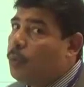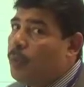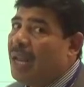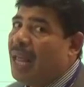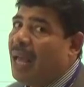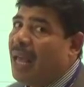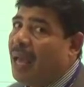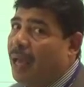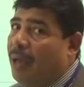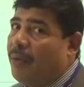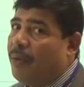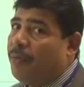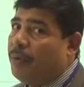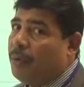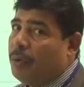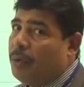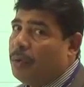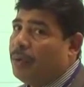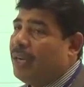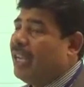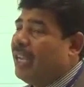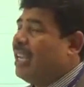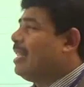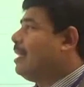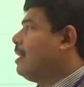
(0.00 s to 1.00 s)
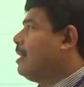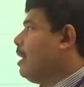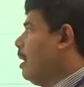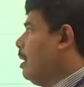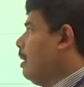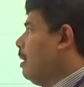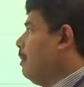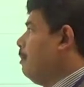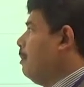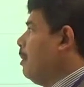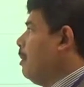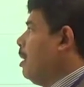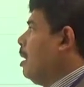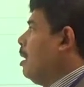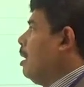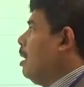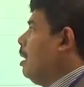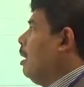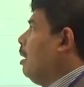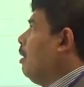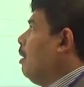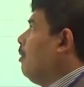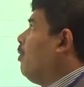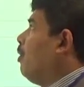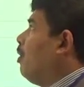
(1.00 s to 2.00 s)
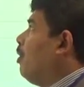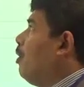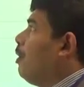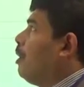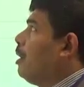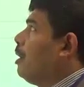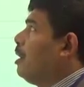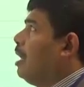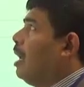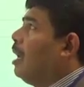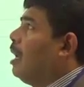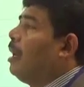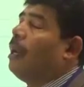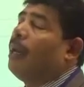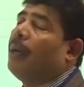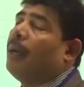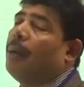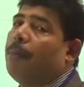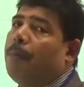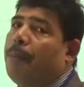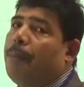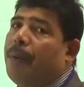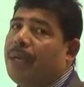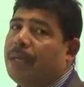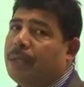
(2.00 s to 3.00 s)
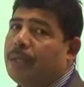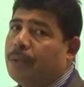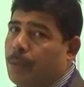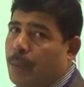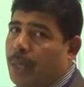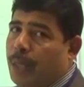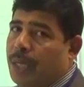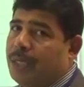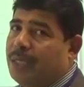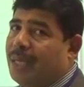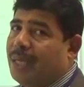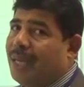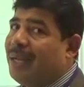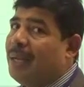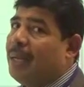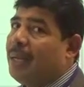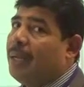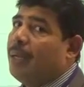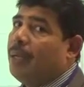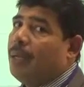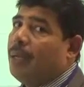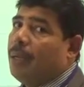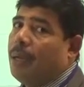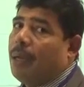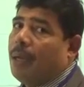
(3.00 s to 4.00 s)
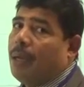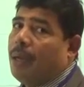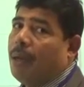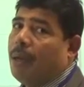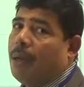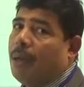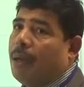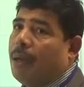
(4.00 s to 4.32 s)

that you will have in your exam for the persuasive